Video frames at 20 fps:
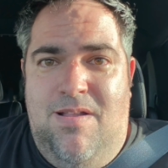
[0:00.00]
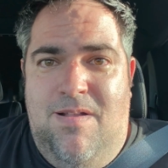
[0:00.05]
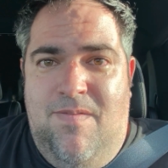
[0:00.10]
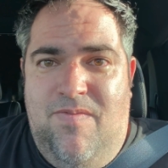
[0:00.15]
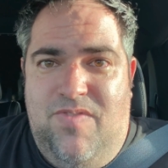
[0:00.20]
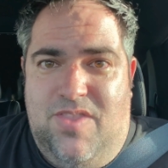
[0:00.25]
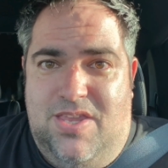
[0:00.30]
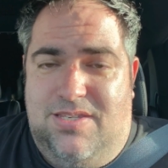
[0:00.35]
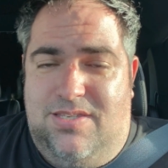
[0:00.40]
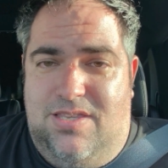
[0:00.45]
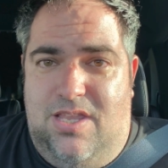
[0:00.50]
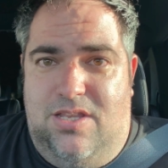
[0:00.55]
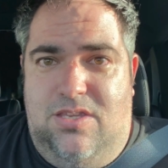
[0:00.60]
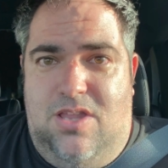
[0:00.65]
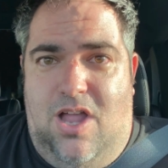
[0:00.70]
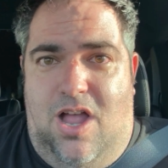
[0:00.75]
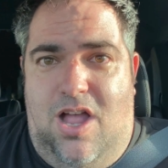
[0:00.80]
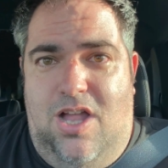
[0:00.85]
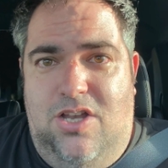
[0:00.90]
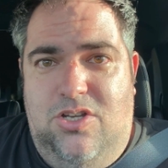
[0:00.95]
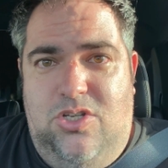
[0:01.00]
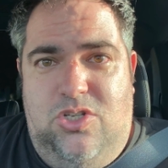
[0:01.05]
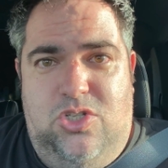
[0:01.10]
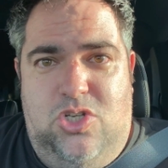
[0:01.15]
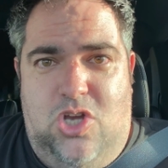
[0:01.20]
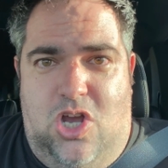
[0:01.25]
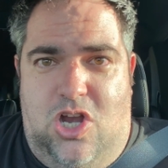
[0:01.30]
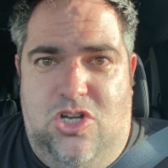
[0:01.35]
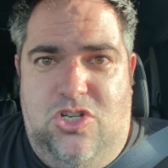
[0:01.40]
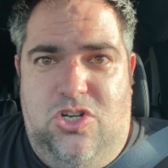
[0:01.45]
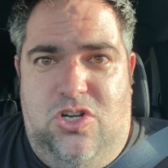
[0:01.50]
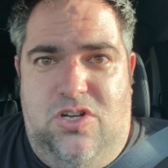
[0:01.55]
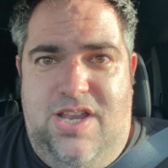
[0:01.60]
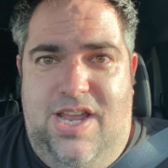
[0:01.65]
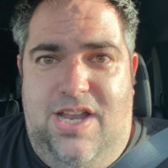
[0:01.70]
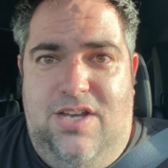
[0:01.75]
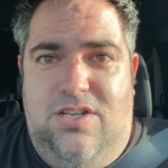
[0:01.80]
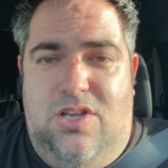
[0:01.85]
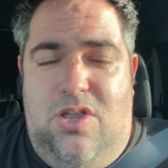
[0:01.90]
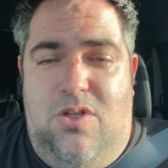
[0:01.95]
This is the Dodge Charger
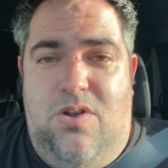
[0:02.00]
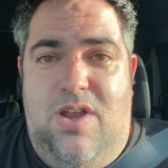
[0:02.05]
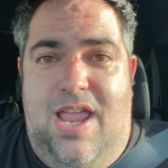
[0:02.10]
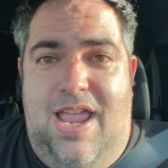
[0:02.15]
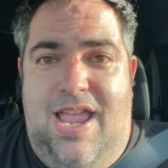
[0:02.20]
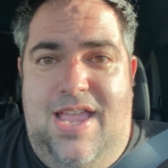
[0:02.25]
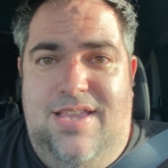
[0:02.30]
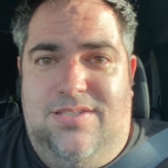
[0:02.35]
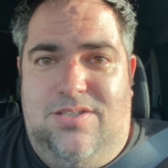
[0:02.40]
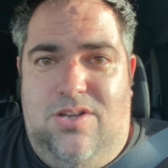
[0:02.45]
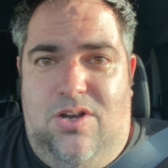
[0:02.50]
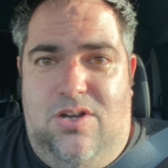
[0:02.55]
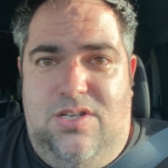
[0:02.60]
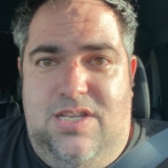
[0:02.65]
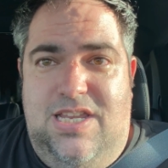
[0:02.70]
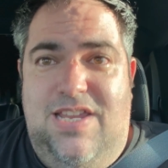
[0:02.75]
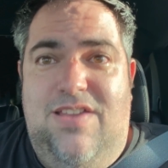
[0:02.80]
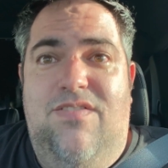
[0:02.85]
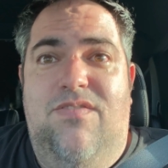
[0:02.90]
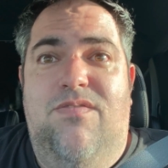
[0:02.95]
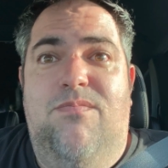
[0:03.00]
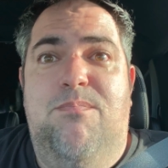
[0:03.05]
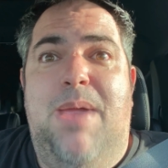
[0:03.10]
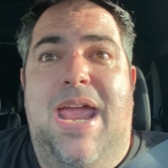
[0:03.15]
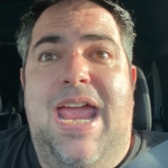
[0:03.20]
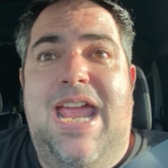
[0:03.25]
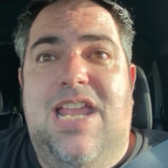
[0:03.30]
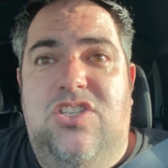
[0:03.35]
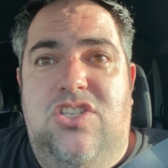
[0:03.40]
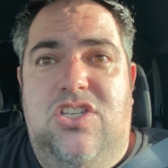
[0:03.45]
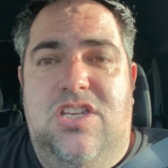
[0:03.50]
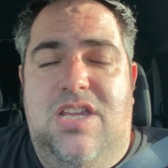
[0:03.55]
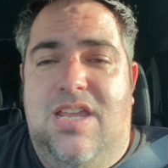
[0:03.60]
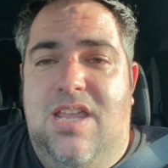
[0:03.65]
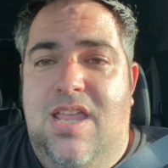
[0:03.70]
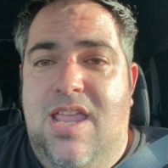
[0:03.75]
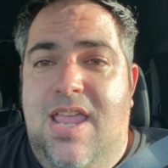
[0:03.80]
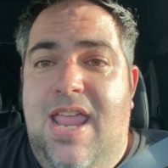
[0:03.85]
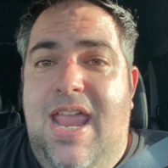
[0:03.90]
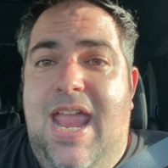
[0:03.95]
Daytona SRT Banshee.
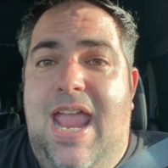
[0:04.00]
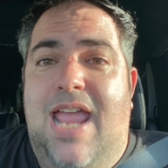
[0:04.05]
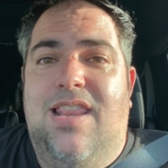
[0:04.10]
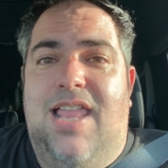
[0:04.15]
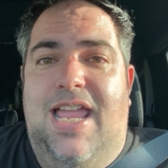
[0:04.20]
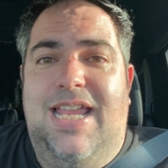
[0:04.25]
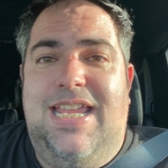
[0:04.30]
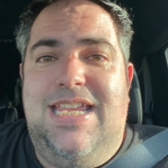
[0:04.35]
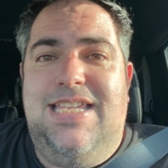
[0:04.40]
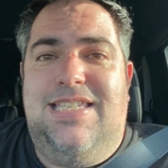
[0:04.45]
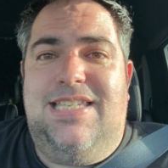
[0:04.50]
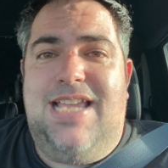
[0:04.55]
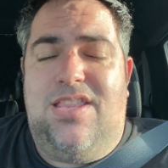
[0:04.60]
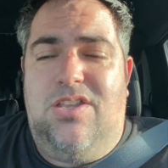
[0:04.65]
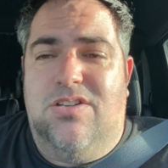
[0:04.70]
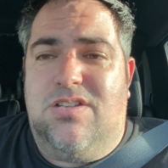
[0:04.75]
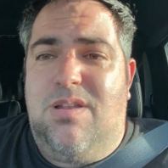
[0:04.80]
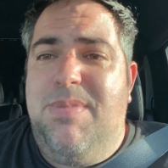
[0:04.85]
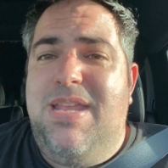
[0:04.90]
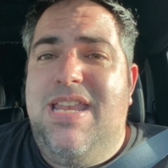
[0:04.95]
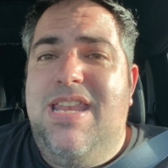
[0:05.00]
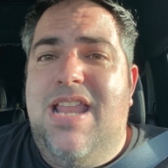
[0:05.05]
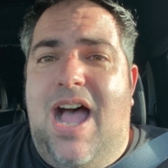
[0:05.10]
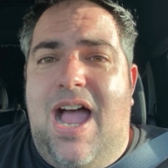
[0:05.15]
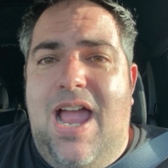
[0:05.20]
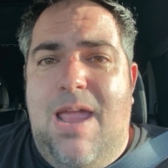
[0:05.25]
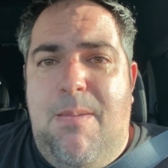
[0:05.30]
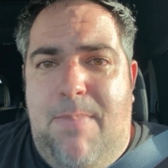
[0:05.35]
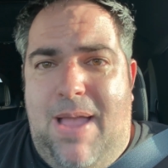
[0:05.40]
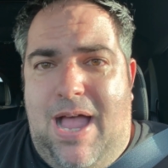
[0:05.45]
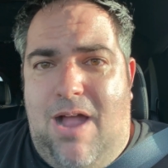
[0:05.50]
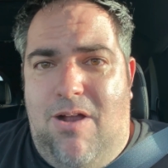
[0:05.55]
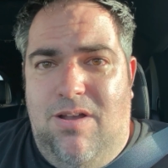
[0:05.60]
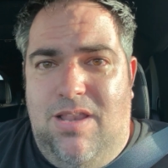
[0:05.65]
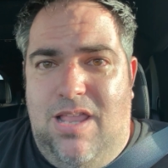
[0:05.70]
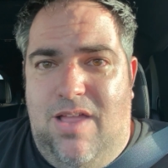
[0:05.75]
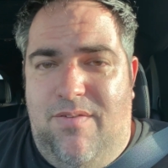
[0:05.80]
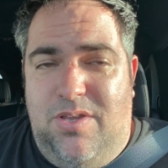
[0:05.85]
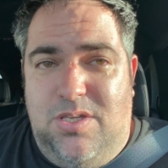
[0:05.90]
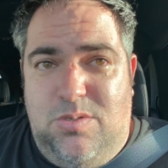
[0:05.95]
And like he said, there's going to be 9 power
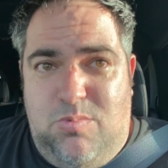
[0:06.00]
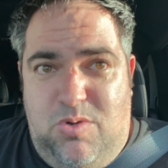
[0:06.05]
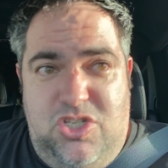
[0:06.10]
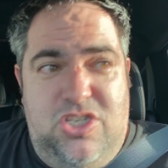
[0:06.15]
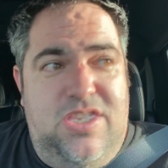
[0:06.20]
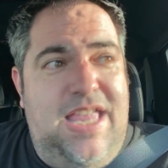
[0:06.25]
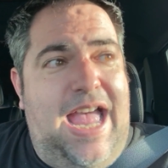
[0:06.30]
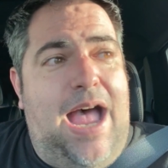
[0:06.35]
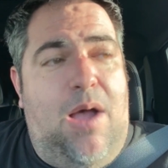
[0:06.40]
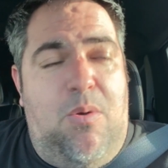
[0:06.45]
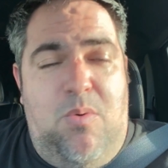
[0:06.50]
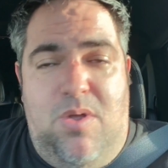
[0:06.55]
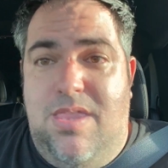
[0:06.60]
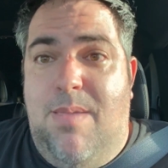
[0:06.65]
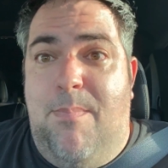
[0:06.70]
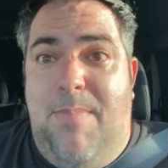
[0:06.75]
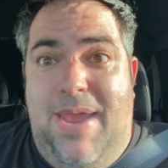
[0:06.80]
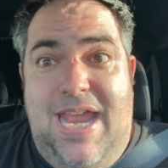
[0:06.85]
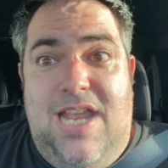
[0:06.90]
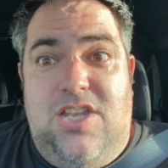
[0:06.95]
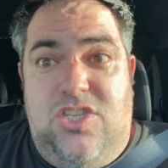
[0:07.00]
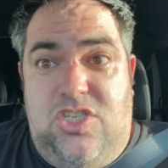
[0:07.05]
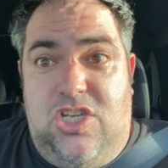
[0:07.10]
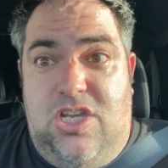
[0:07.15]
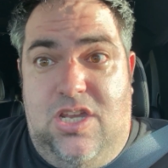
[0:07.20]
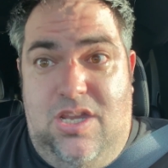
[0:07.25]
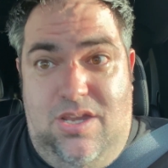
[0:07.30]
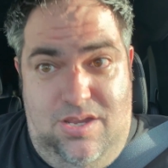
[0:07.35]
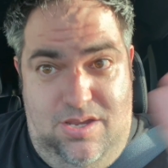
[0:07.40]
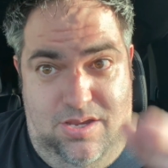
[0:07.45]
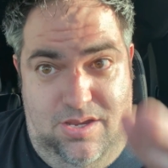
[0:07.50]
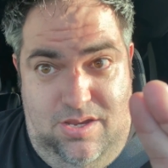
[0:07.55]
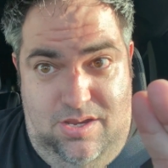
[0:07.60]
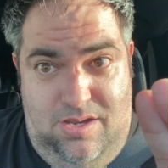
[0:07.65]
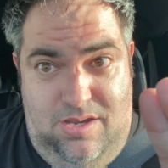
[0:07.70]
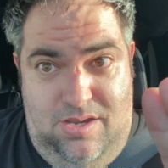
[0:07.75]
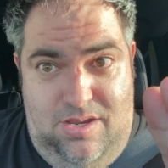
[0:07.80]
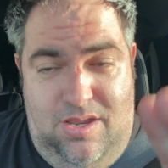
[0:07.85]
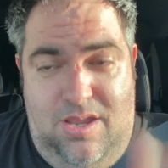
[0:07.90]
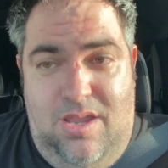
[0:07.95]
levels, which that one, the Banshee,
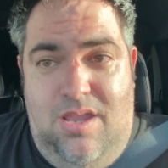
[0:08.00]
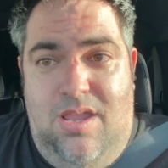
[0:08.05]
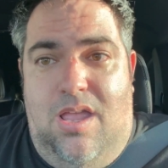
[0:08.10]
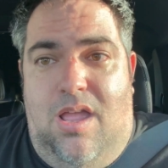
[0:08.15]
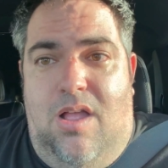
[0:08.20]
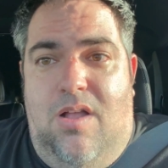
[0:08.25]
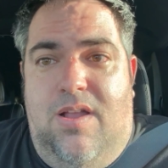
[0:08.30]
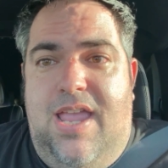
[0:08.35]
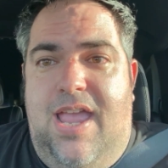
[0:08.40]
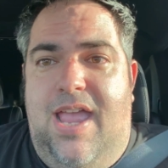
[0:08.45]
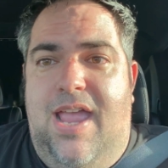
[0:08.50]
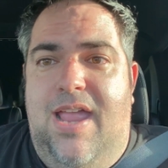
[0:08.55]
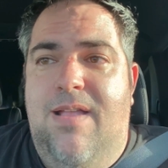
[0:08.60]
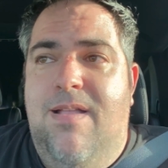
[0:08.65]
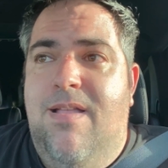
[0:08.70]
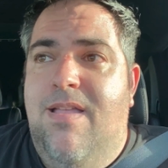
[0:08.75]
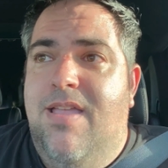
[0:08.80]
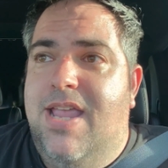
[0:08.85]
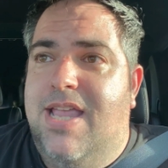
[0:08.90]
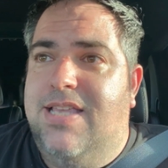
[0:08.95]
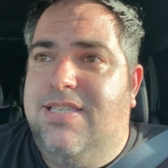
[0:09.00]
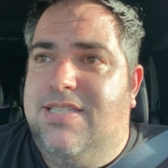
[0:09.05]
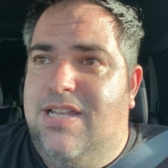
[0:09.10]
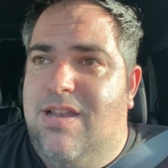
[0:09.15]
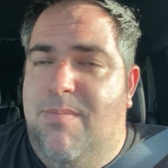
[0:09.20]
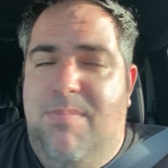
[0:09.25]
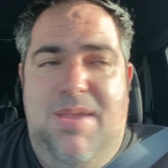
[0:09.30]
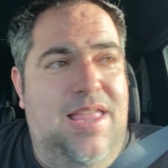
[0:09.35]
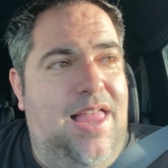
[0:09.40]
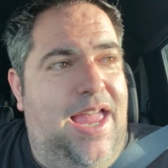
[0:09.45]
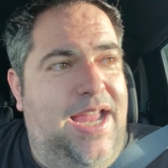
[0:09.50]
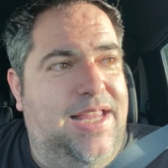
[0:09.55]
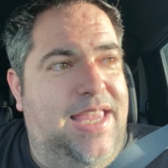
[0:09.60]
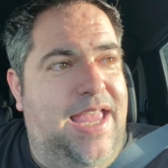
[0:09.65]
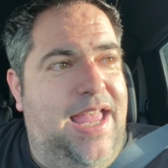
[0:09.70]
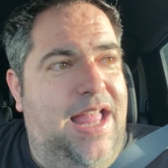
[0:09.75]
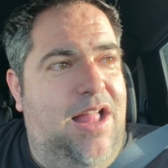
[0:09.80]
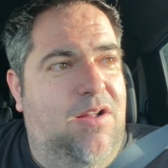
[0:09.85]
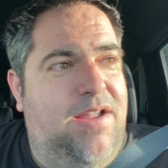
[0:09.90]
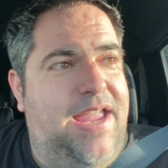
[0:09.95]
okay, is going to be like the
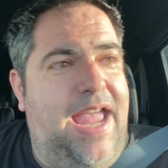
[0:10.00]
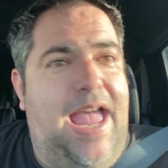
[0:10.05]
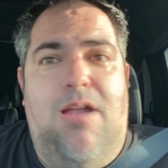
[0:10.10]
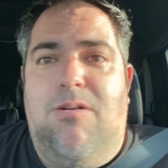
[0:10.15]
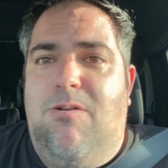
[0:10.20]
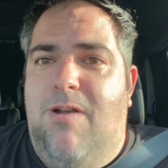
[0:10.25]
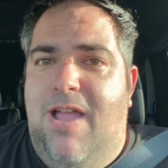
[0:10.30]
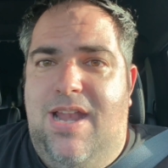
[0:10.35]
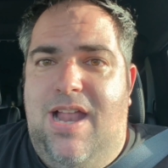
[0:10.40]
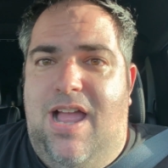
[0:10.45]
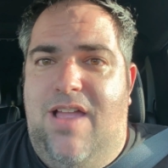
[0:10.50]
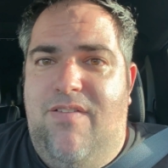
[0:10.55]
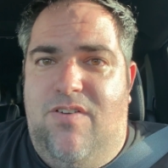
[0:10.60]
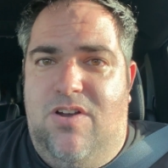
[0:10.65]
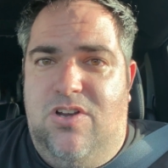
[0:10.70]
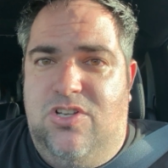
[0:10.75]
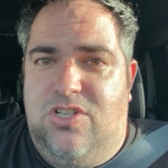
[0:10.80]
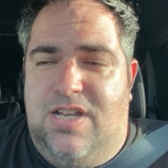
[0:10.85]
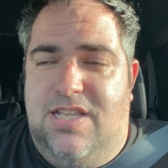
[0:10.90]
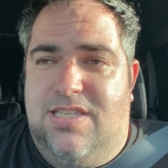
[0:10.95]
Hellcat Red Eye version.